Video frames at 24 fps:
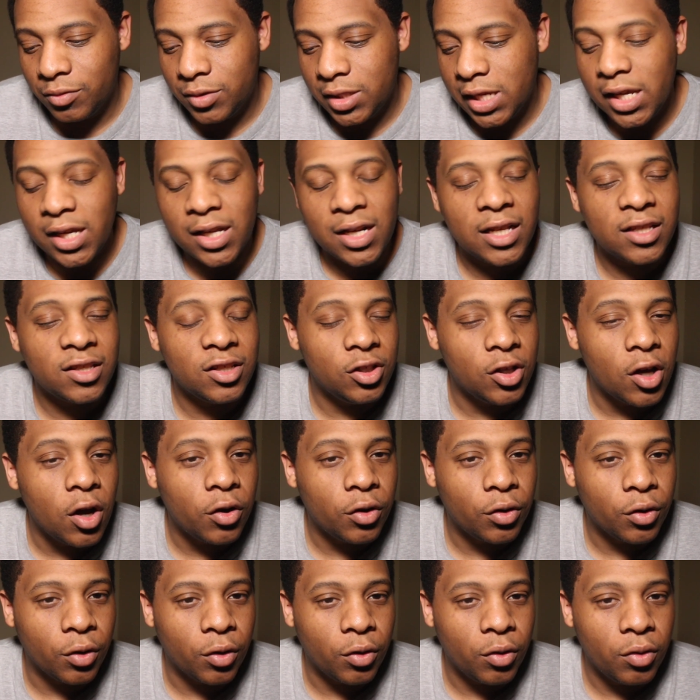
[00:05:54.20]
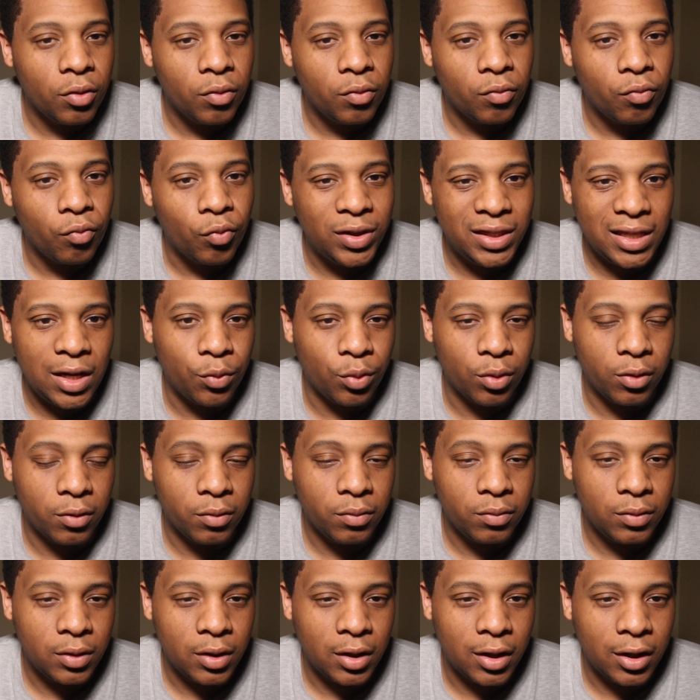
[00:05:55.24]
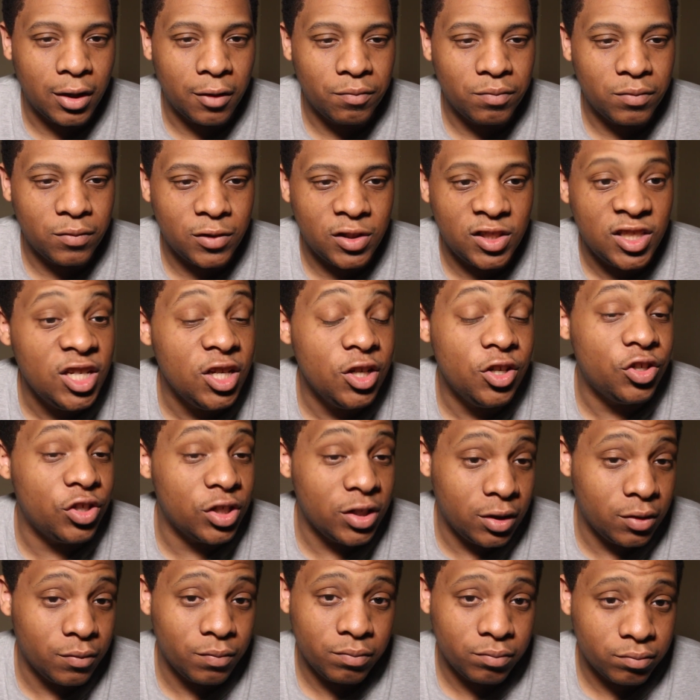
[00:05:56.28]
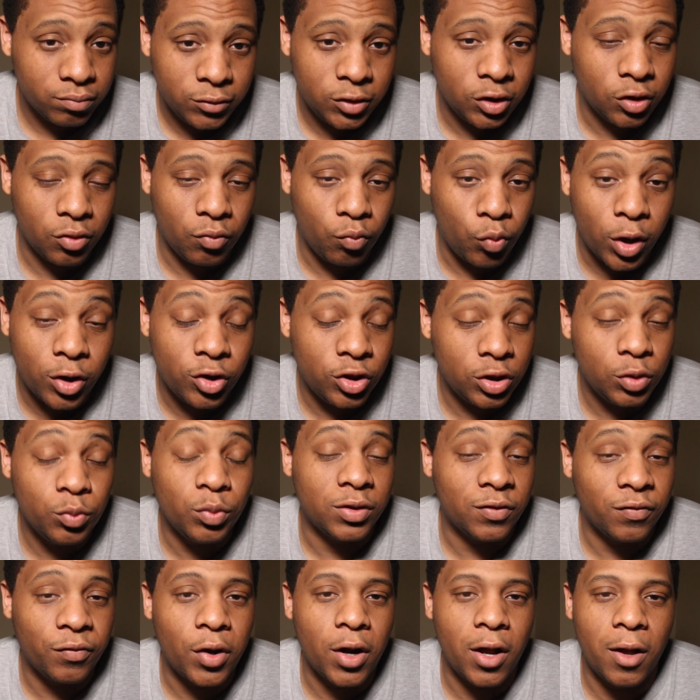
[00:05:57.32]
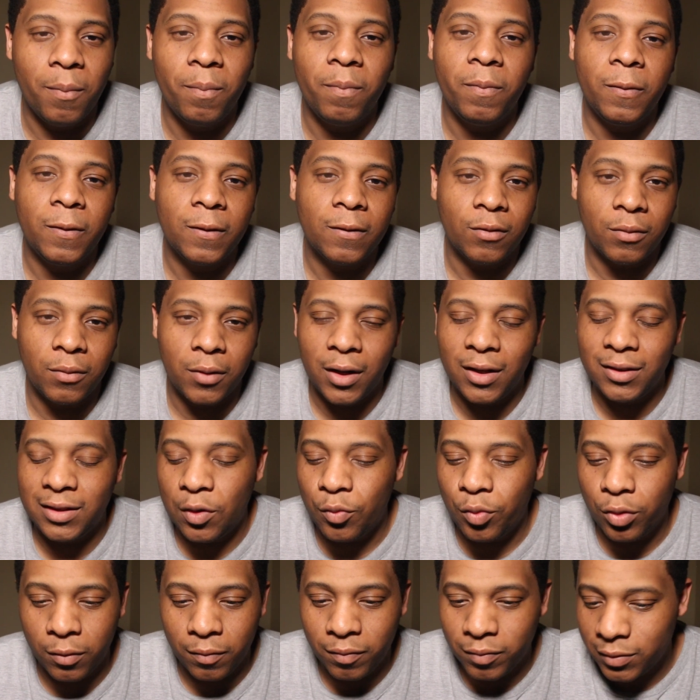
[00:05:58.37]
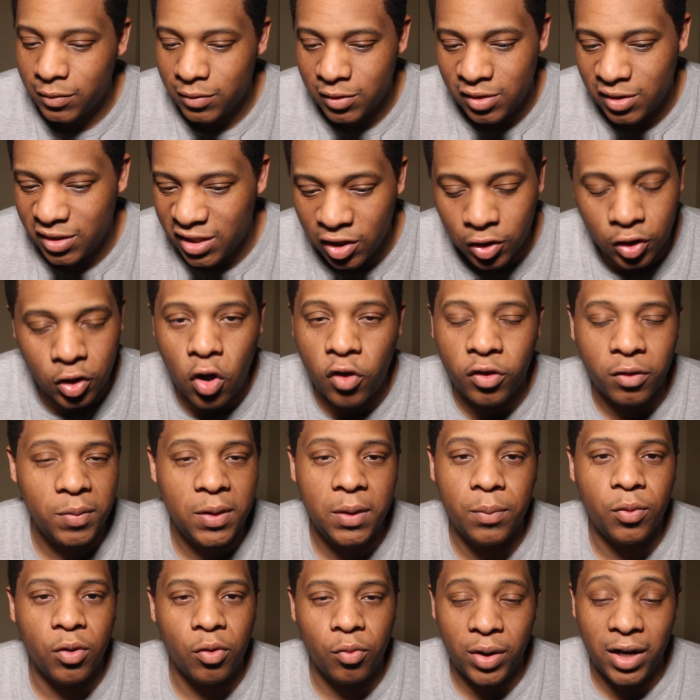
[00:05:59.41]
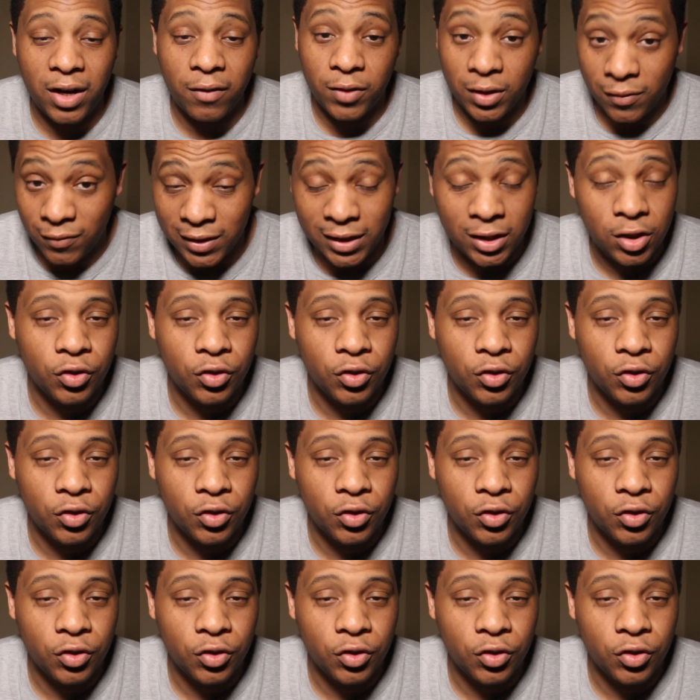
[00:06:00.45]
Taken as a young girl when they were sieging, where she was from, right? They were killing all the people or whatever, even